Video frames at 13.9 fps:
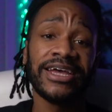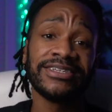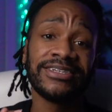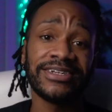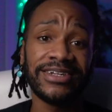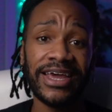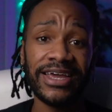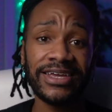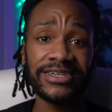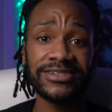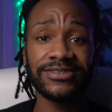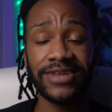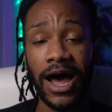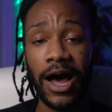
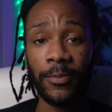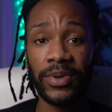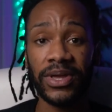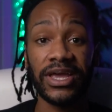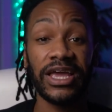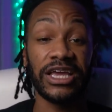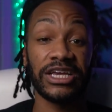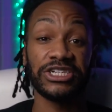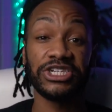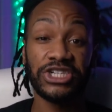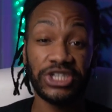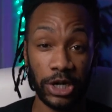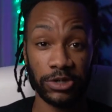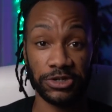Today's topic is
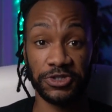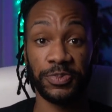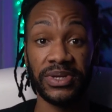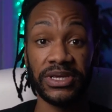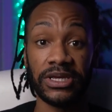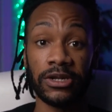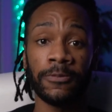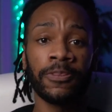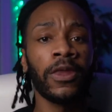shutter speed.